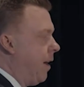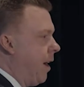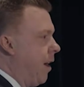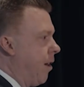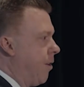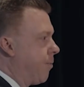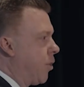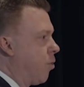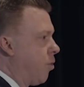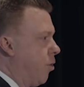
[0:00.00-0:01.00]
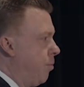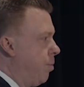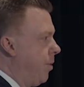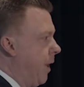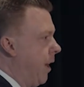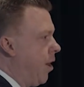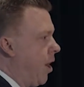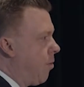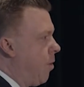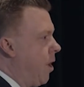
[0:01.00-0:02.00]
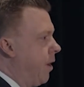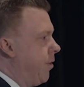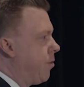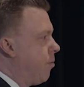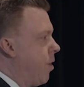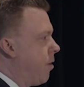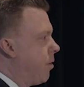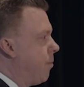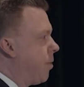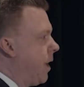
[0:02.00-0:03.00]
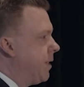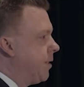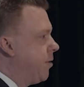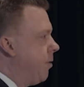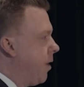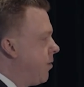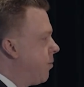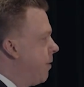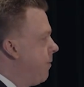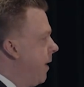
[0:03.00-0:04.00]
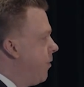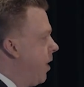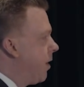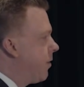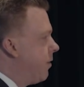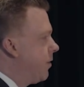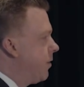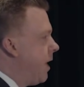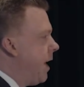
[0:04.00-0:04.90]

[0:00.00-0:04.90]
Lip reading: Our group in Ottawa and Toronto comprises 225 doctors,